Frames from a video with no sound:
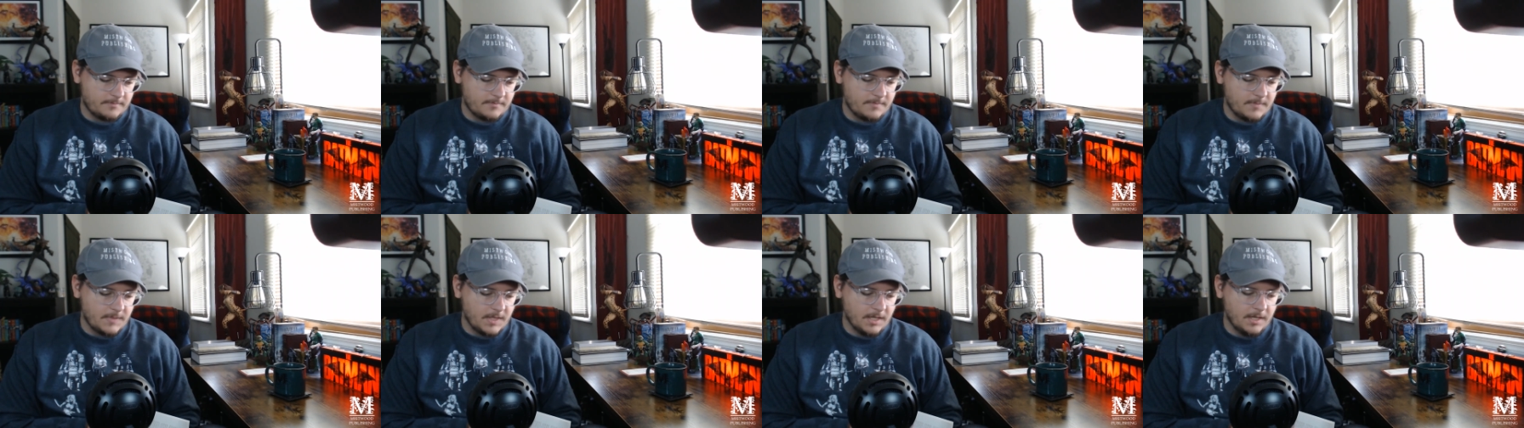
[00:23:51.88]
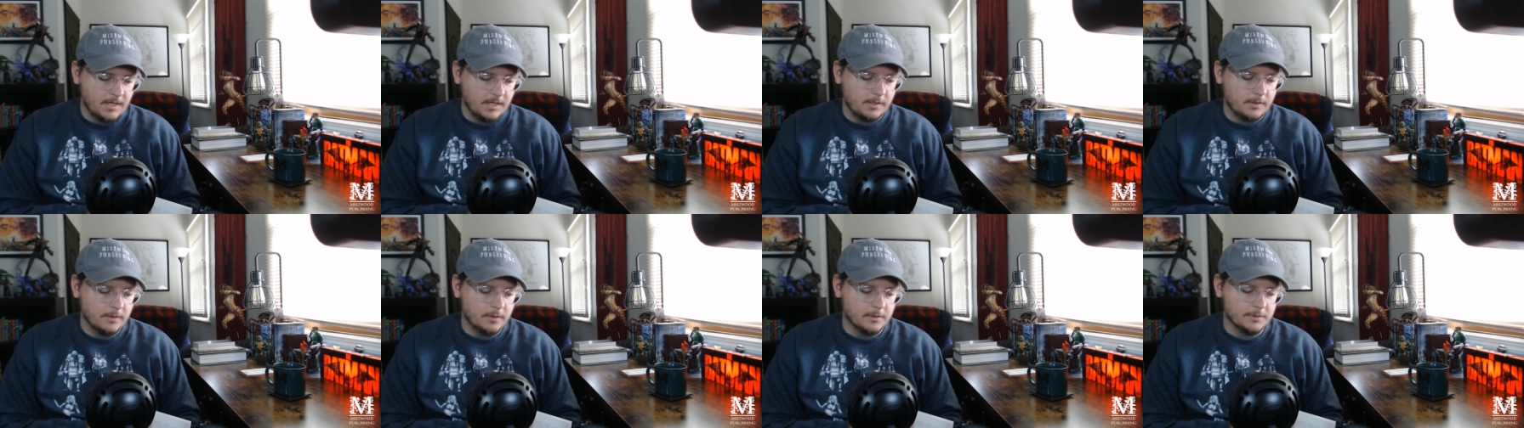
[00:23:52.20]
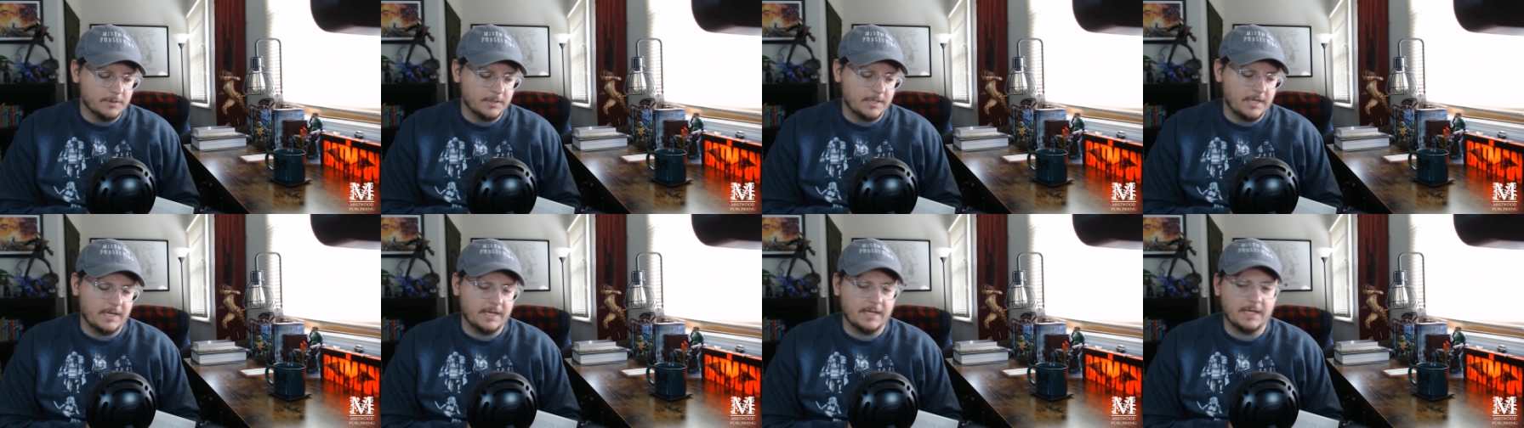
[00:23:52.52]
and you also
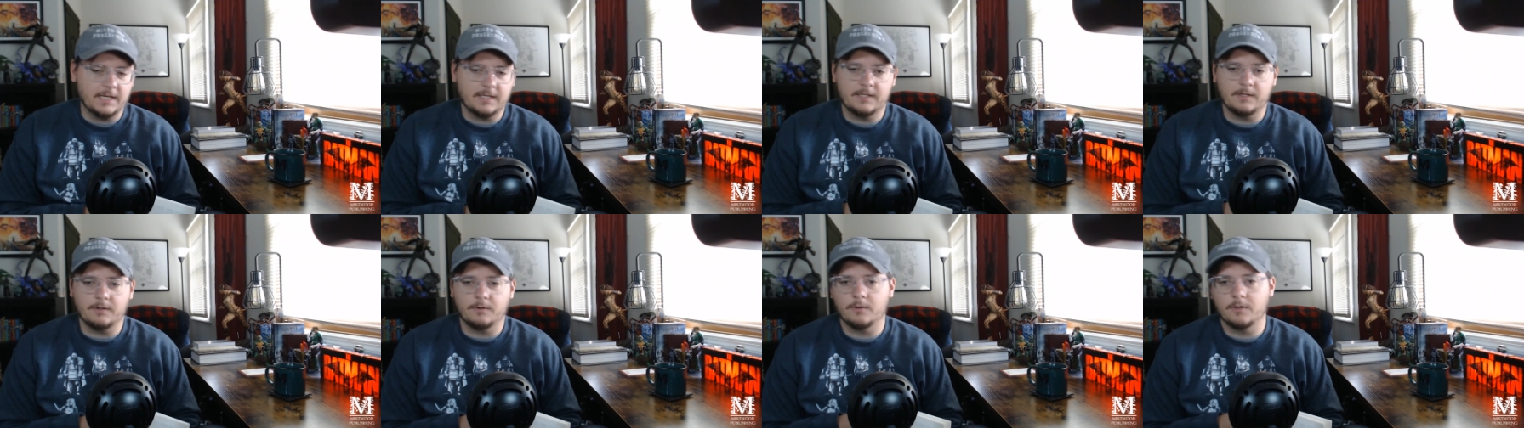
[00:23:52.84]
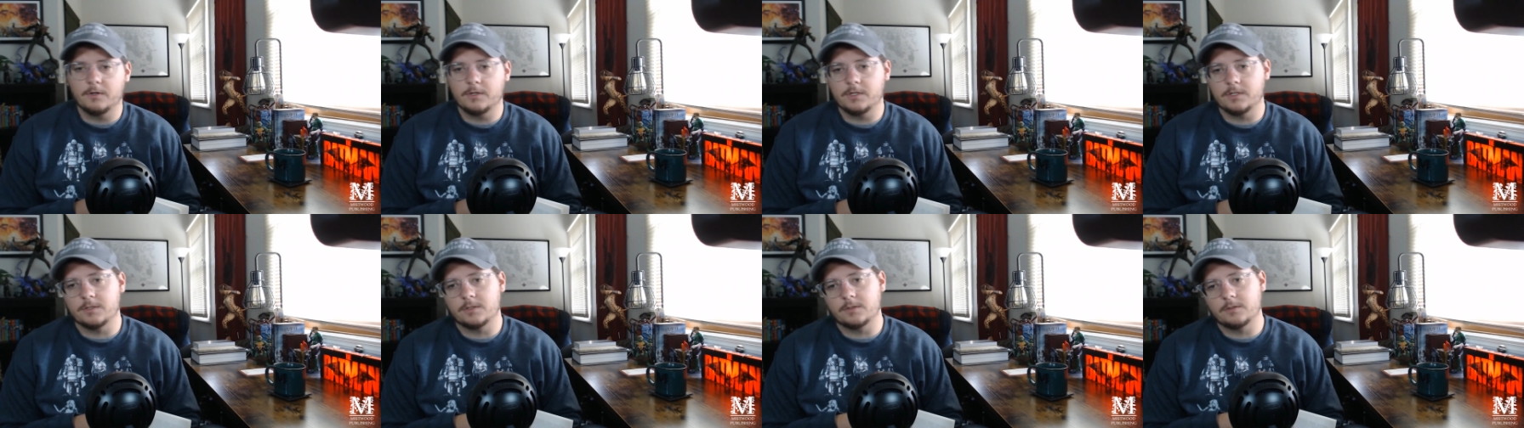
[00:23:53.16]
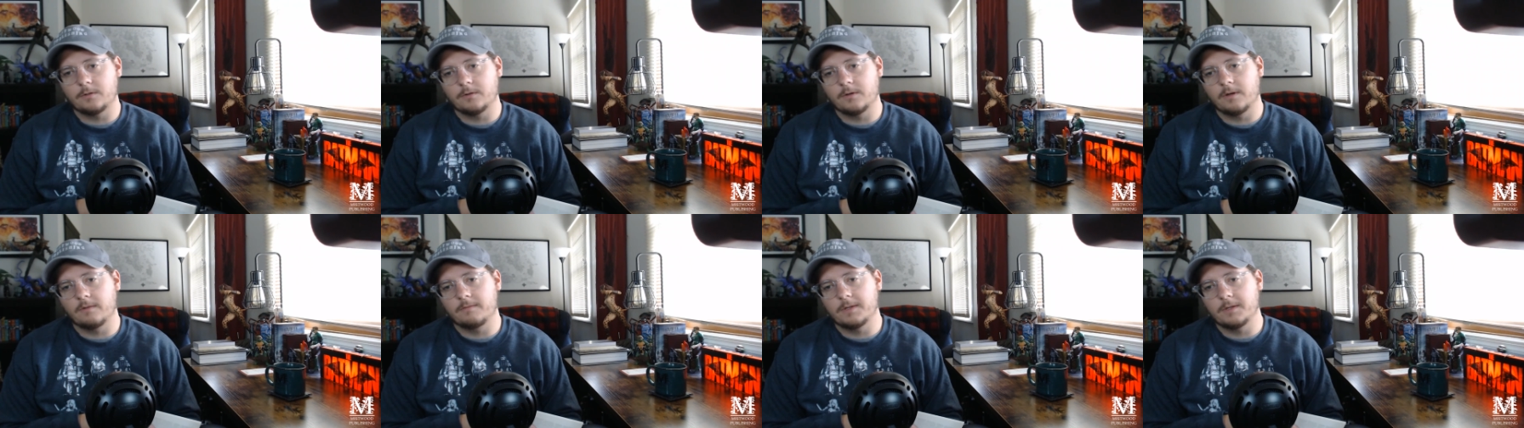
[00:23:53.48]
kind of get the origin
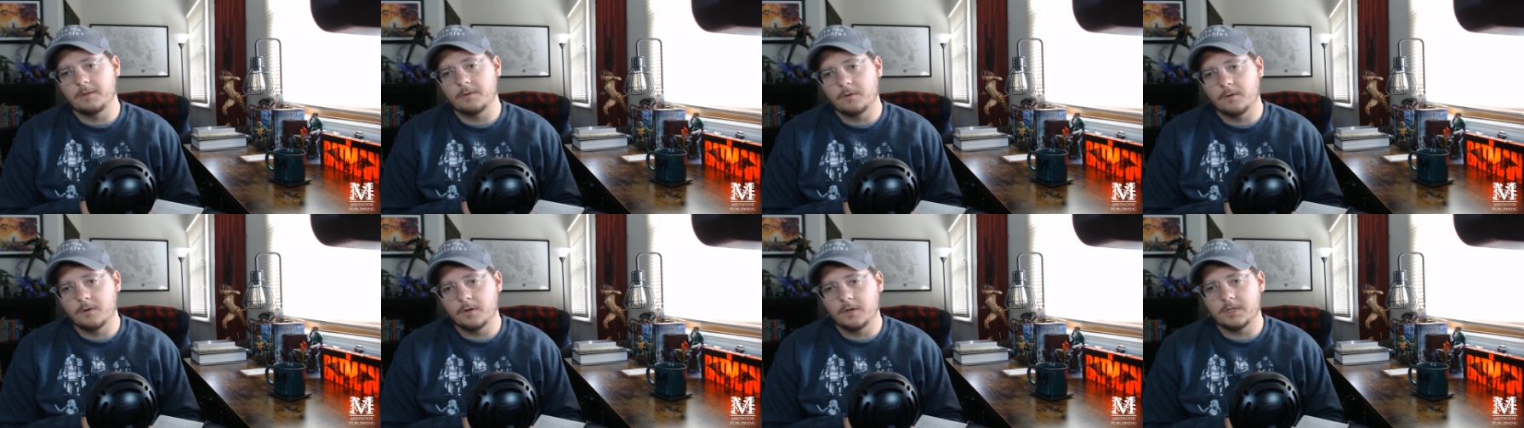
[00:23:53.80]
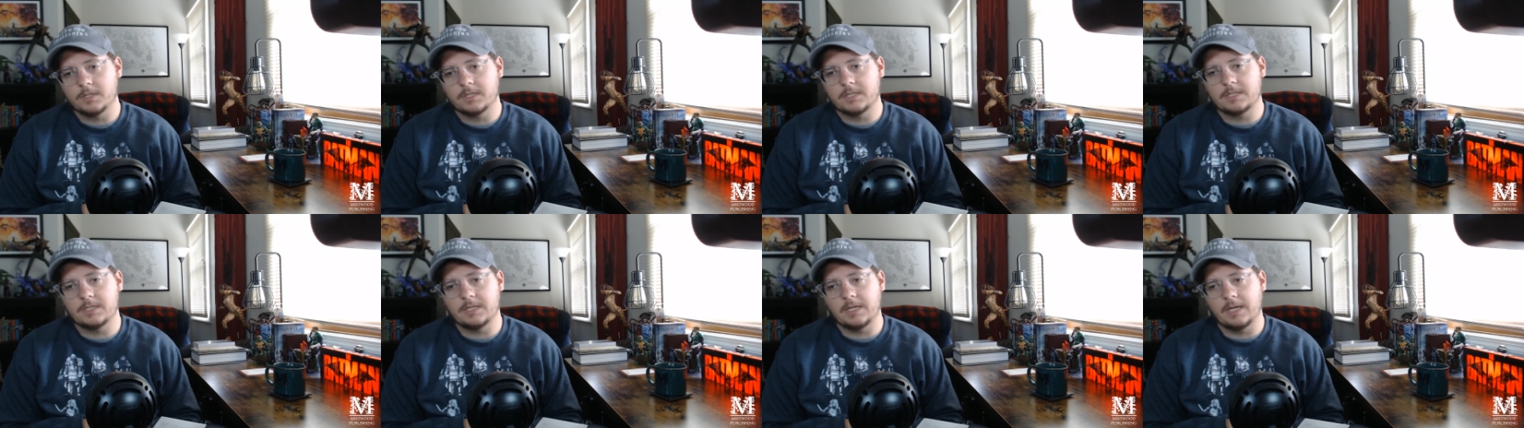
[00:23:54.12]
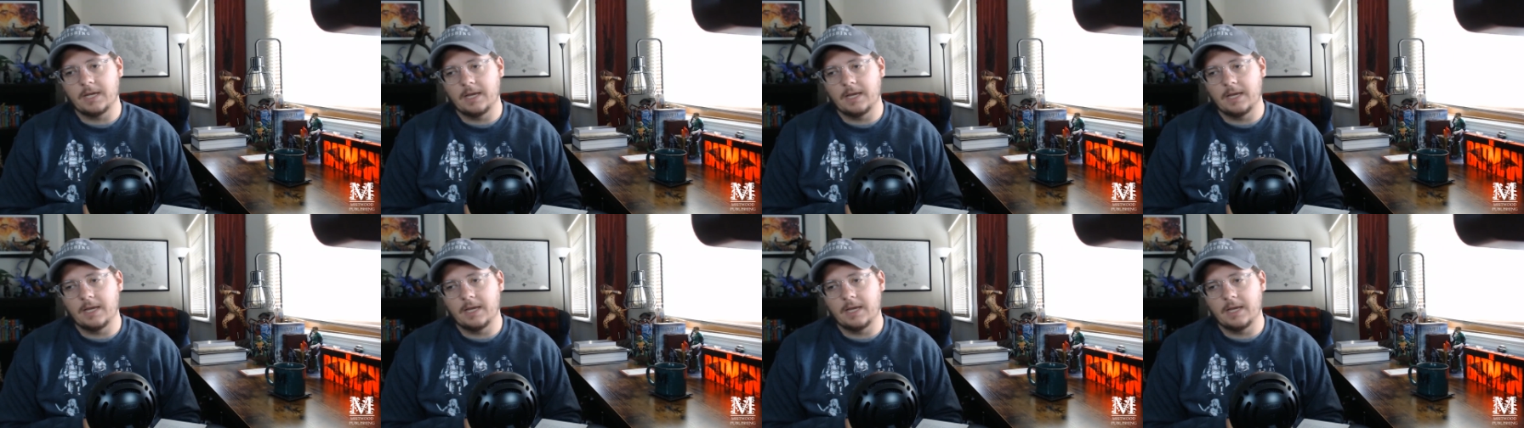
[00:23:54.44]
story of the orcs